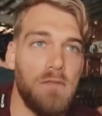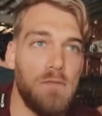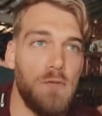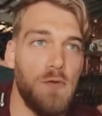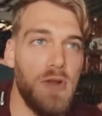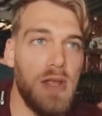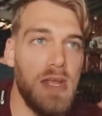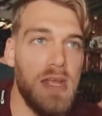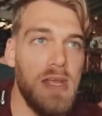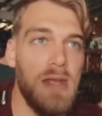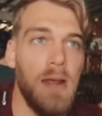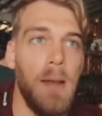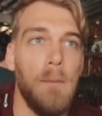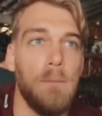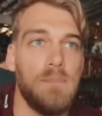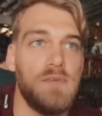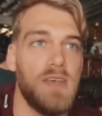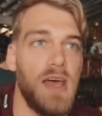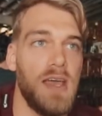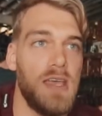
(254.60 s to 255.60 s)
a free
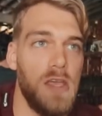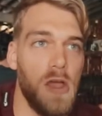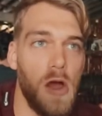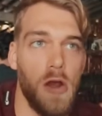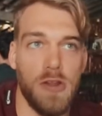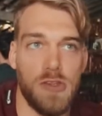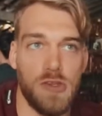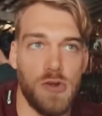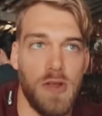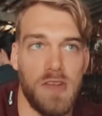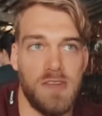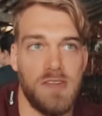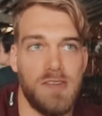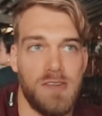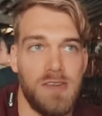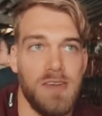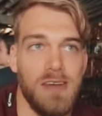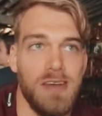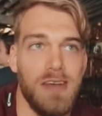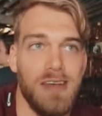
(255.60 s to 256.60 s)
psychiatrist.
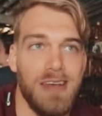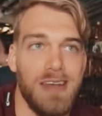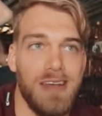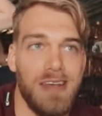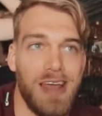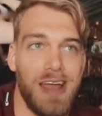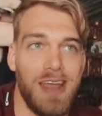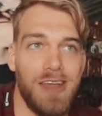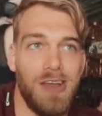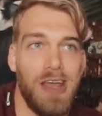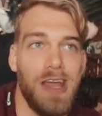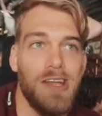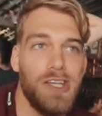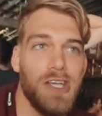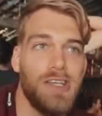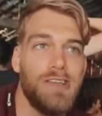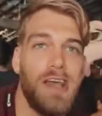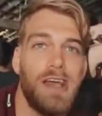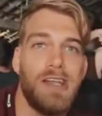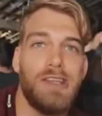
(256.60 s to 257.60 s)
Like you can
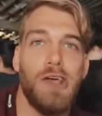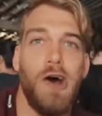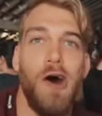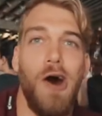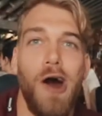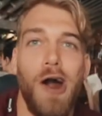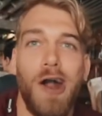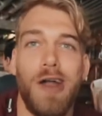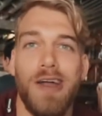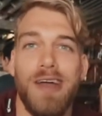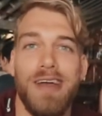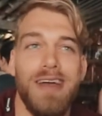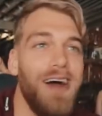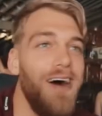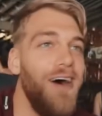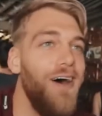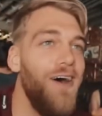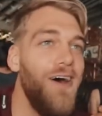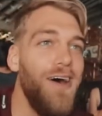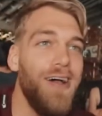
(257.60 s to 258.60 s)
just like talk
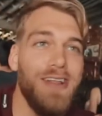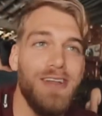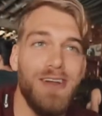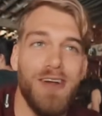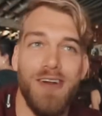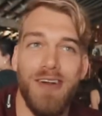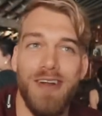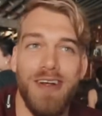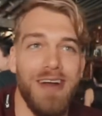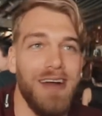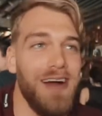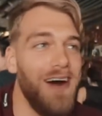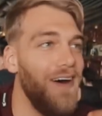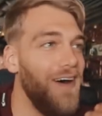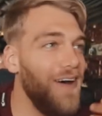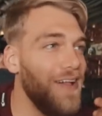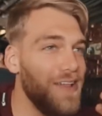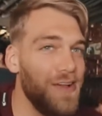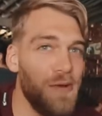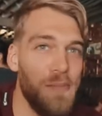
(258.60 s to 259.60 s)
all your
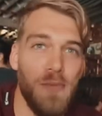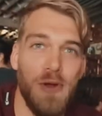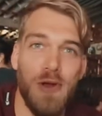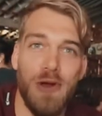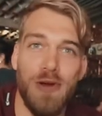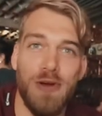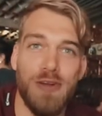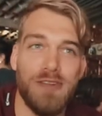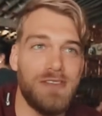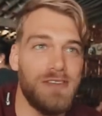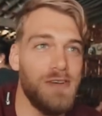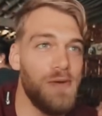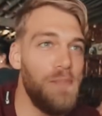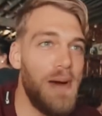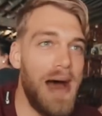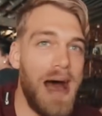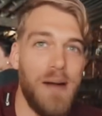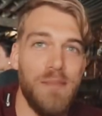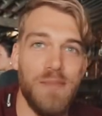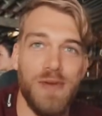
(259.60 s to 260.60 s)
moods, your
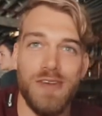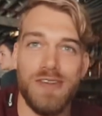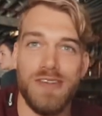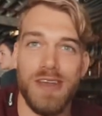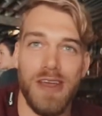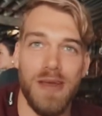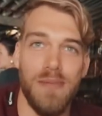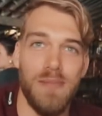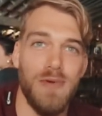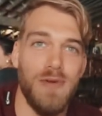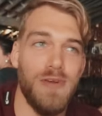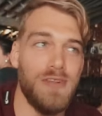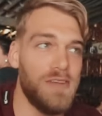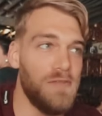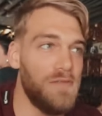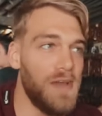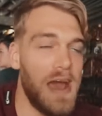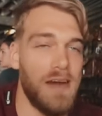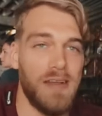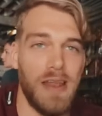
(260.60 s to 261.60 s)
bad moods, your good moods.
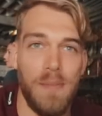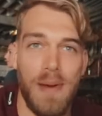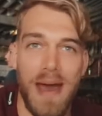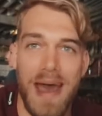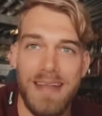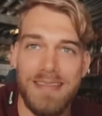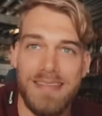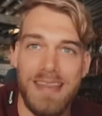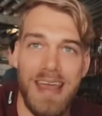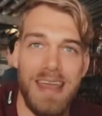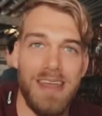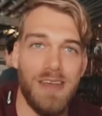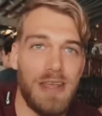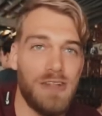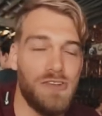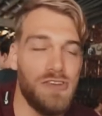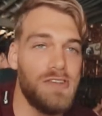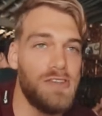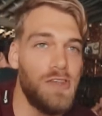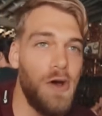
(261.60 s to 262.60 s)
If you had a bad day, you
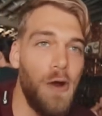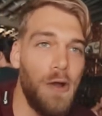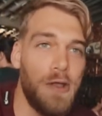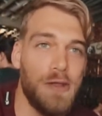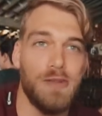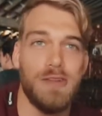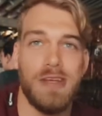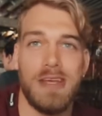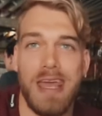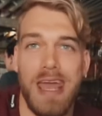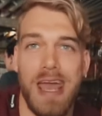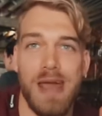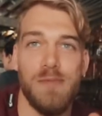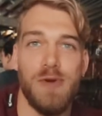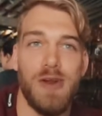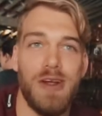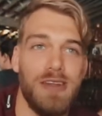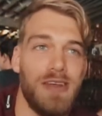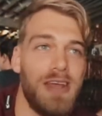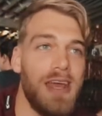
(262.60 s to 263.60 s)
can just talk into the
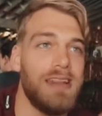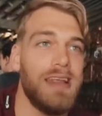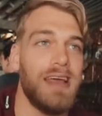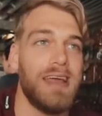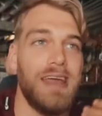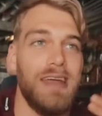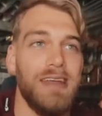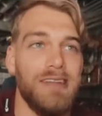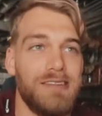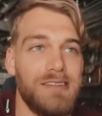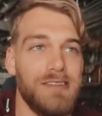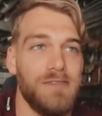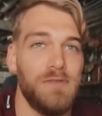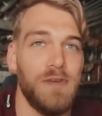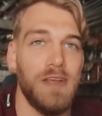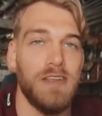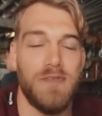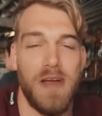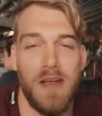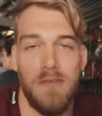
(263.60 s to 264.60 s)
camera and you get like instant
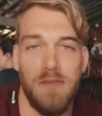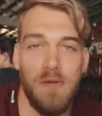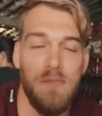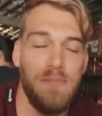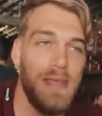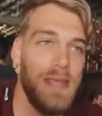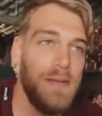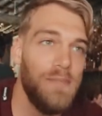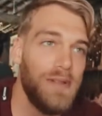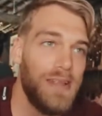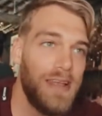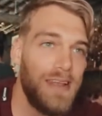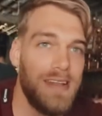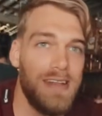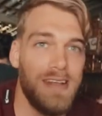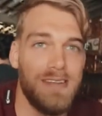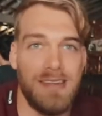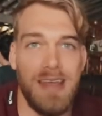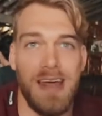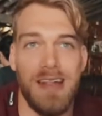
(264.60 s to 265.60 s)
feedback from people. They're
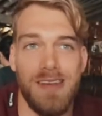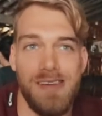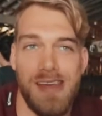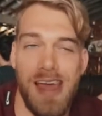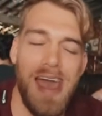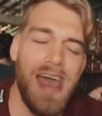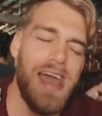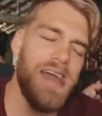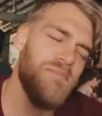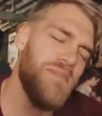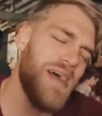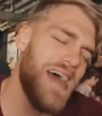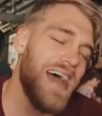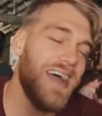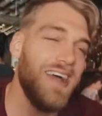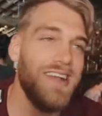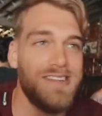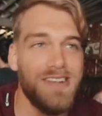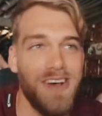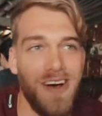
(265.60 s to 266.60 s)
gonna tell you, hey
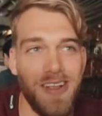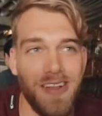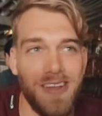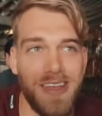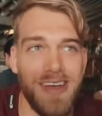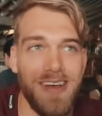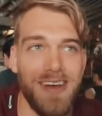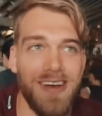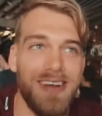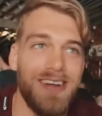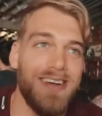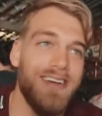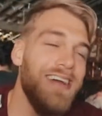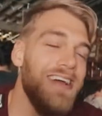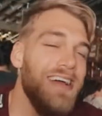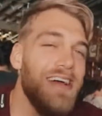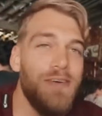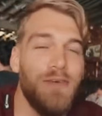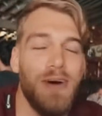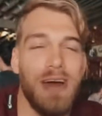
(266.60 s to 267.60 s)
man, it's all good or
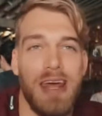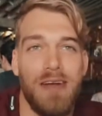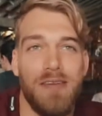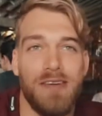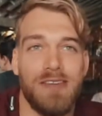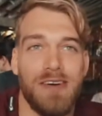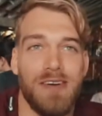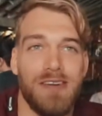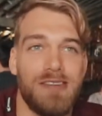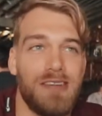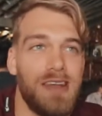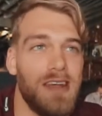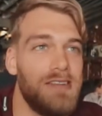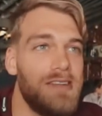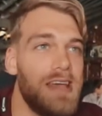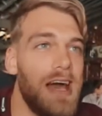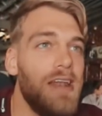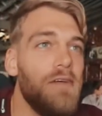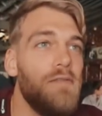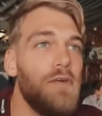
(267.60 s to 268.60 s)
whatever. So it's
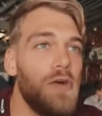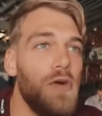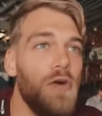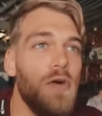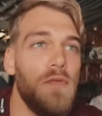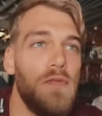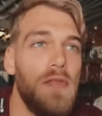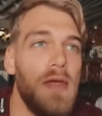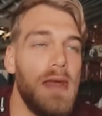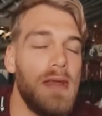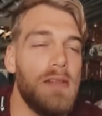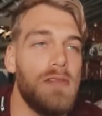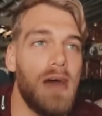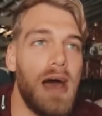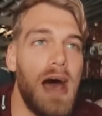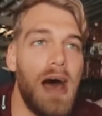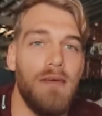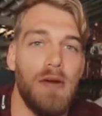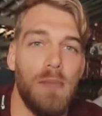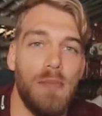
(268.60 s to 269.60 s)
kind of a cool thing to
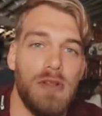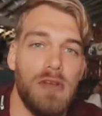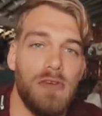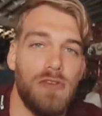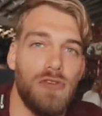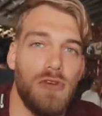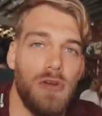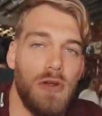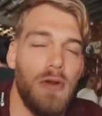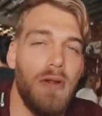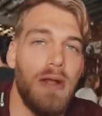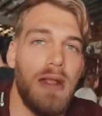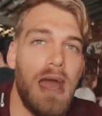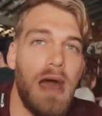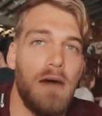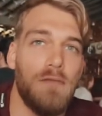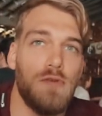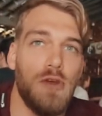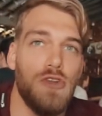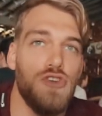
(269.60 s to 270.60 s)
have it, but you really
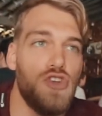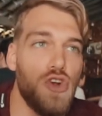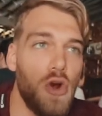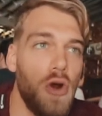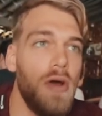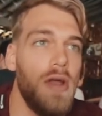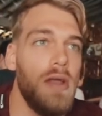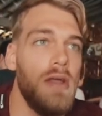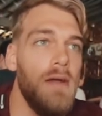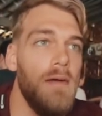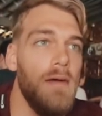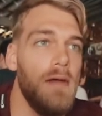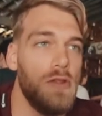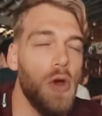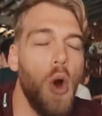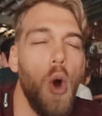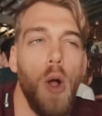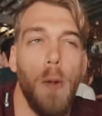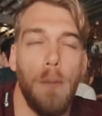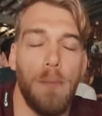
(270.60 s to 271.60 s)
have to enjoy
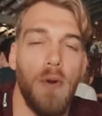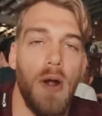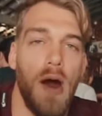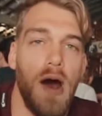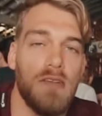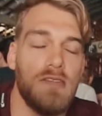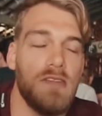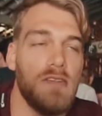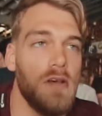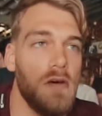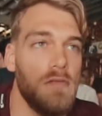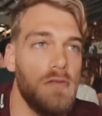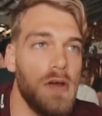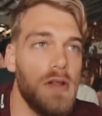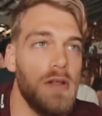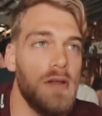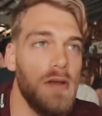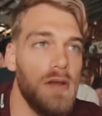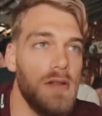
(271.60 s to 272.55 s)
the whole process of it,